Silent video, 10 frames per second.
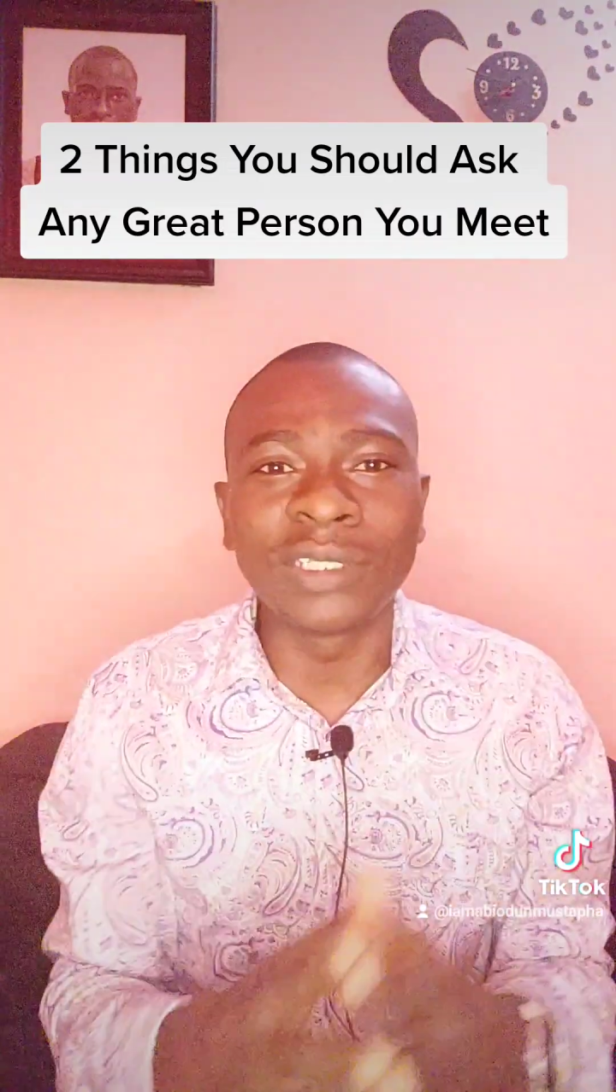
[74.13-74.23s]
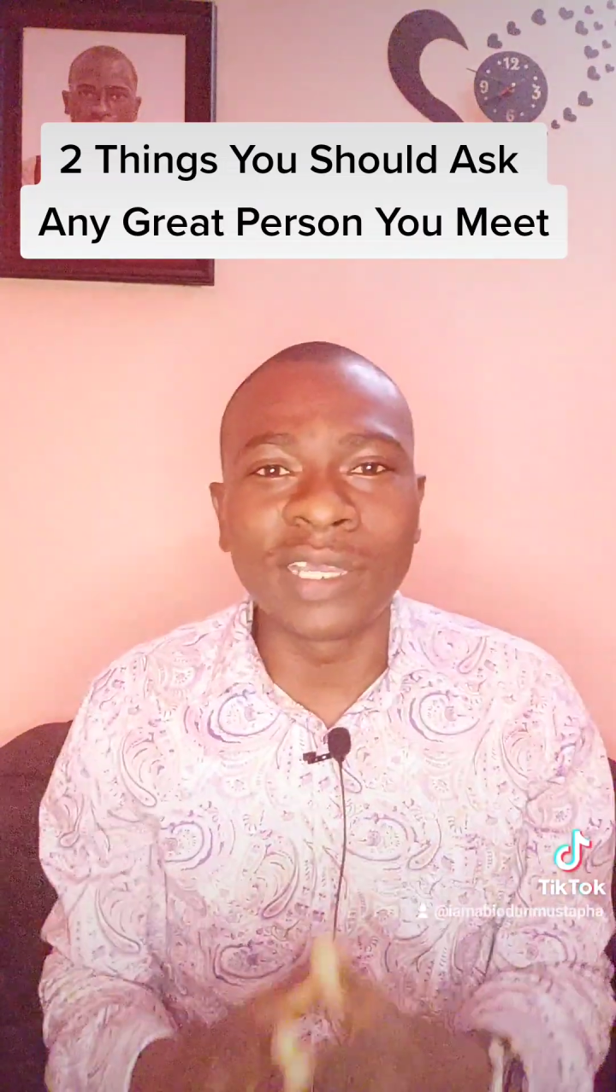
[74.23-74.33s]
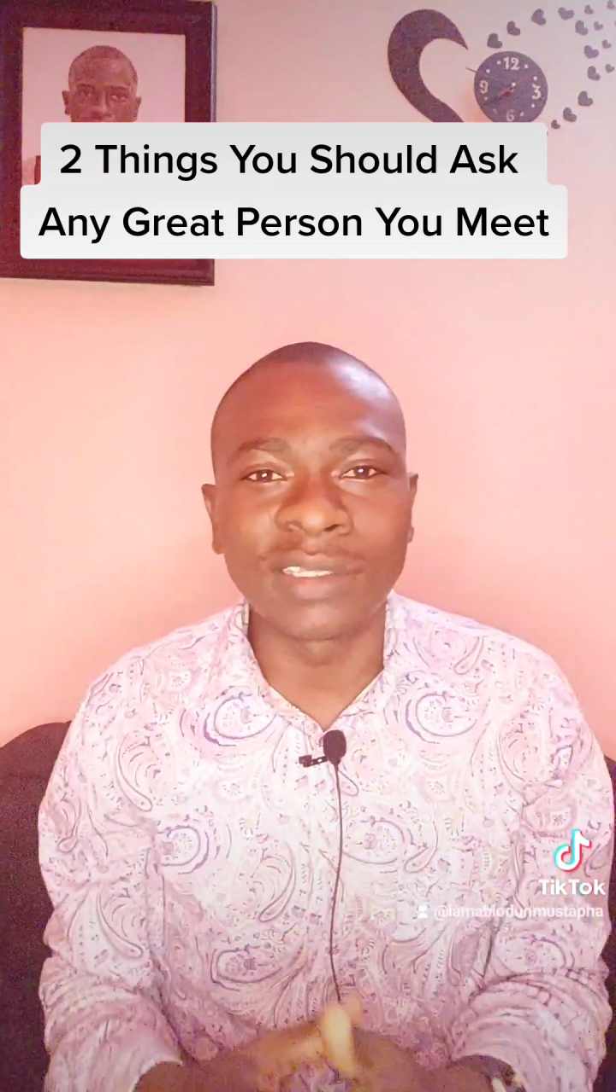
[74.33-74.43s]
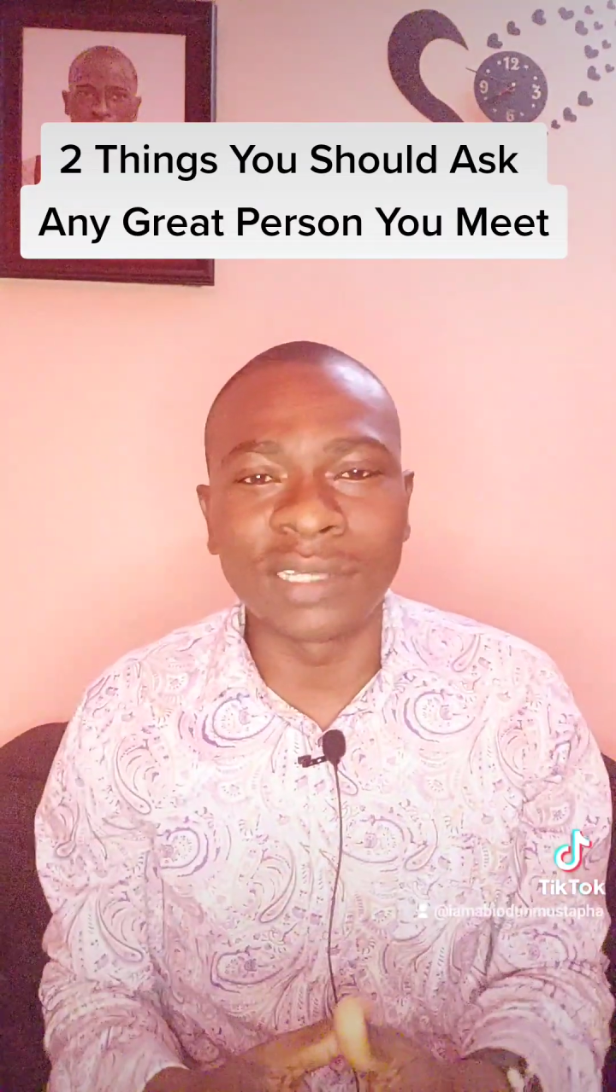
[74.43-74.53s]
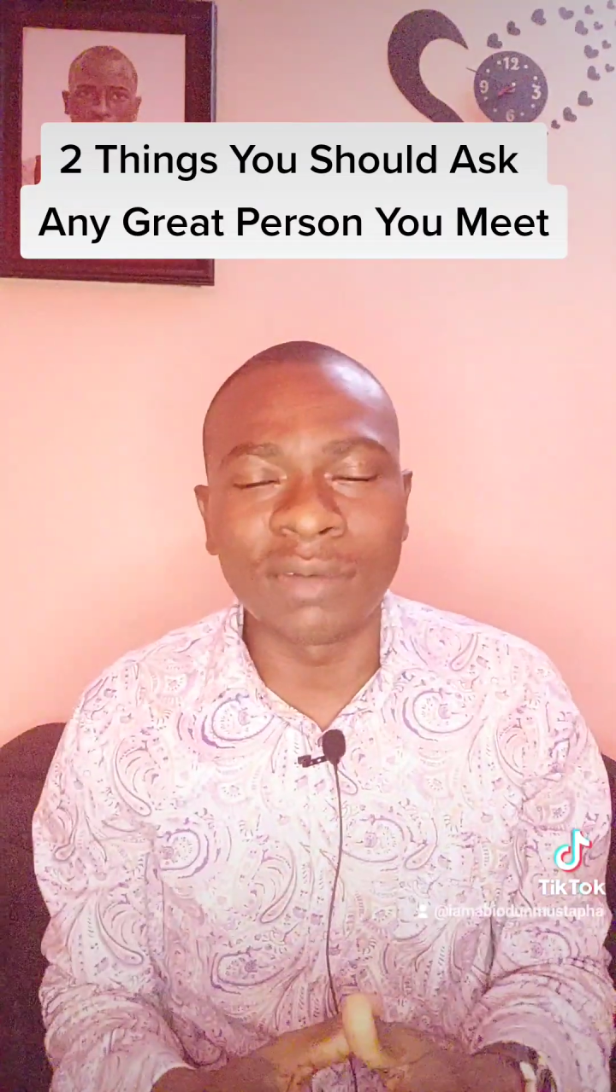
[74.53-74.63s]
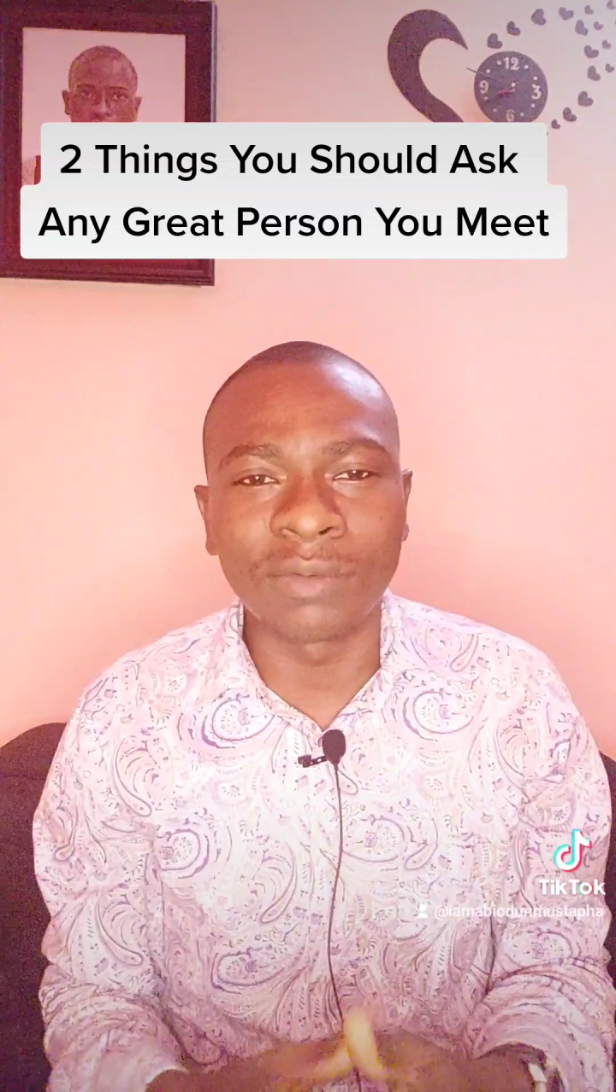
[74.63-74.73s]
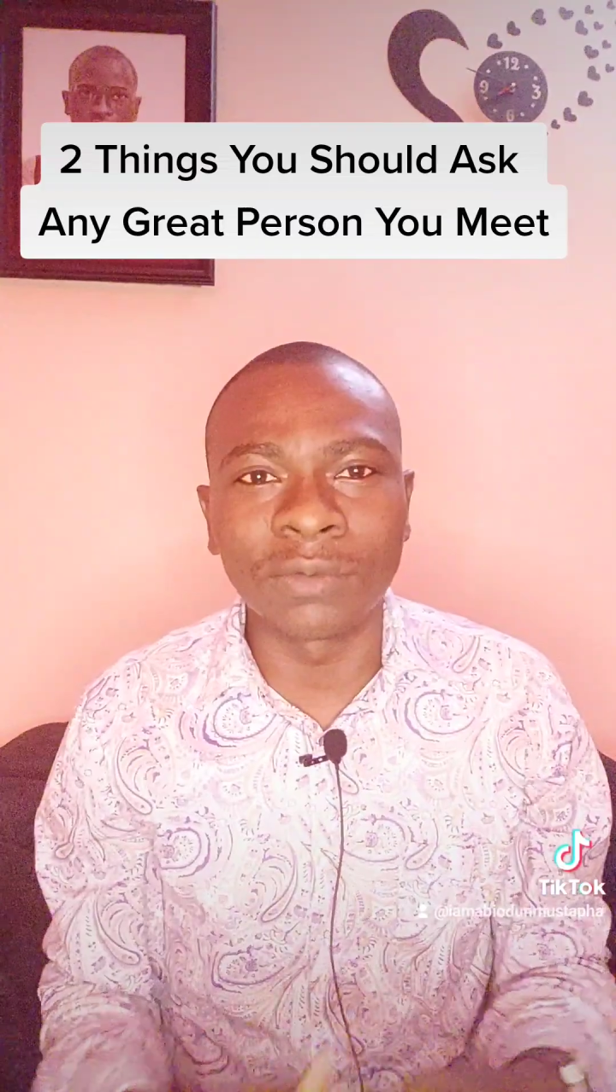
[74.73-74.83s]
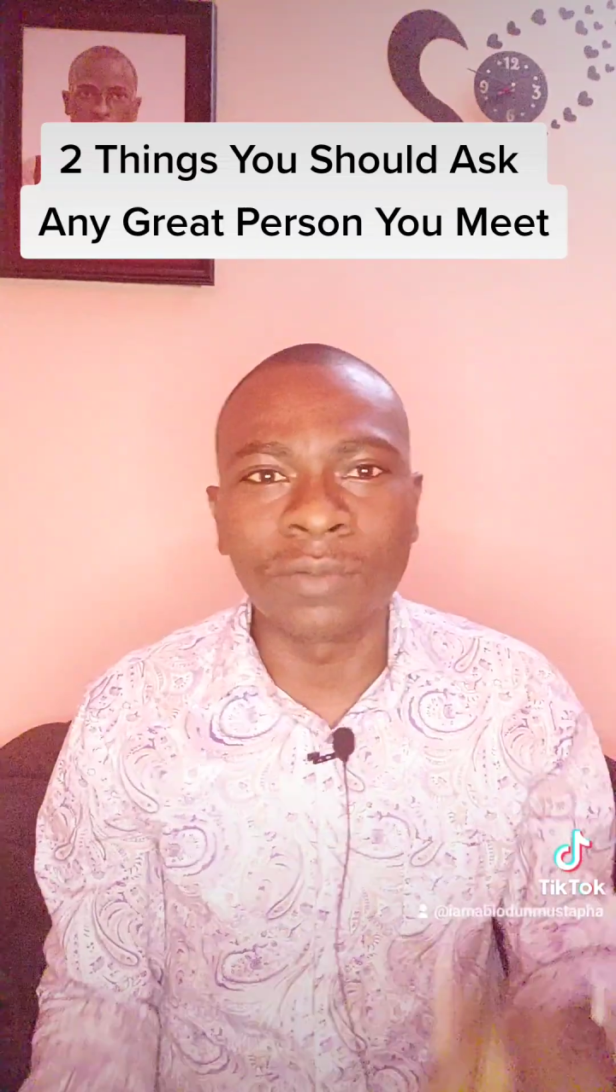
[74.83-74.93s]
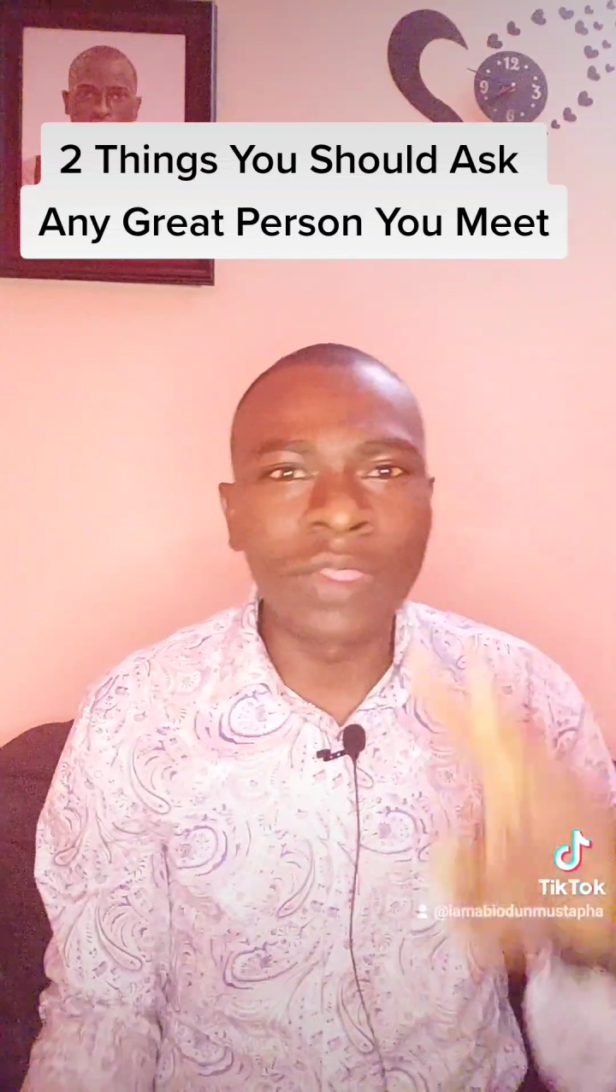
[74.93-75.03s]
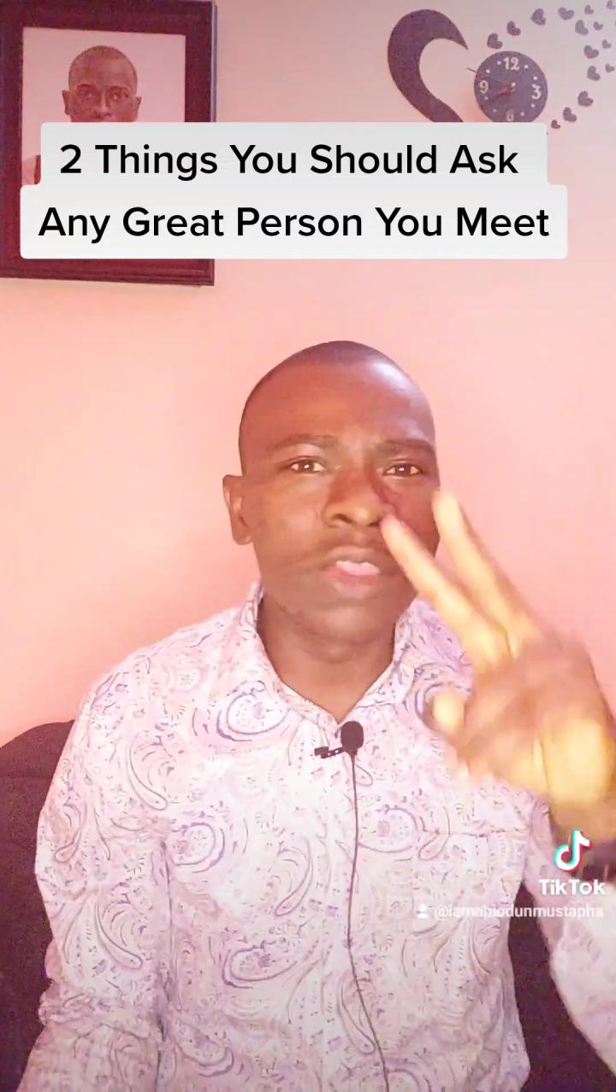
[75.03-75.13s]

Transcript: the next level.